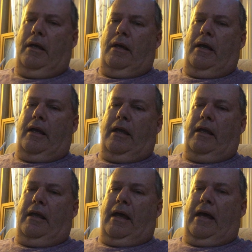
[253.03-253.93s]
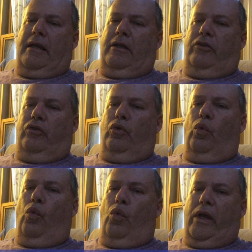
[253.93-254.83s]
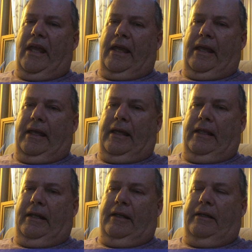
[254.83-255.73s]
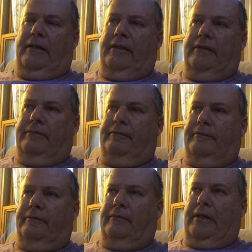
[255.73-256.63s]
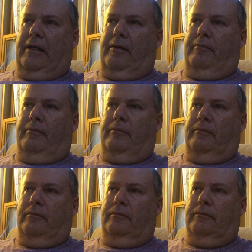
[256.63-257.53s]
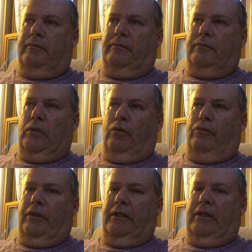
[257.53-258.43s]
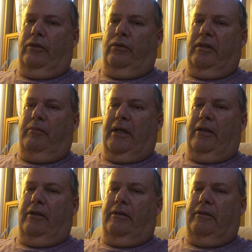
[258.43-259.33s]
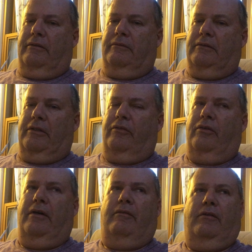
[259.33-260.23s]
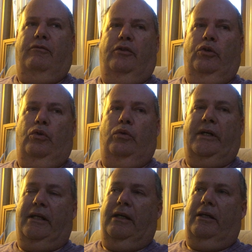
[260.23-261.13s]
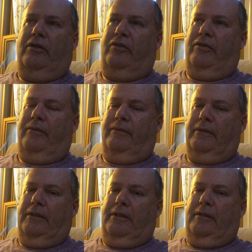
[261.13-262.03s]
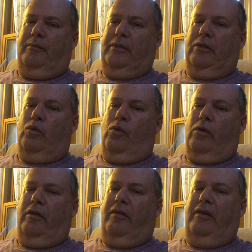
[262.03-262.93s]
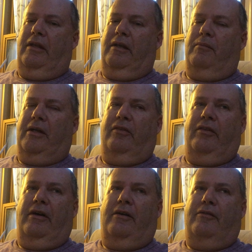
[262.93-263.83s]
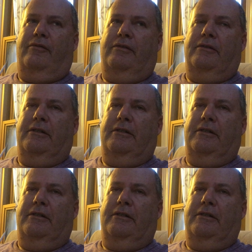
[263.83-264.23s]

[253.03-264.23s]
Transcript: Hey, how you doing? I'm hopefully doing better. I still have the flu, I guess. Been quarantining myself.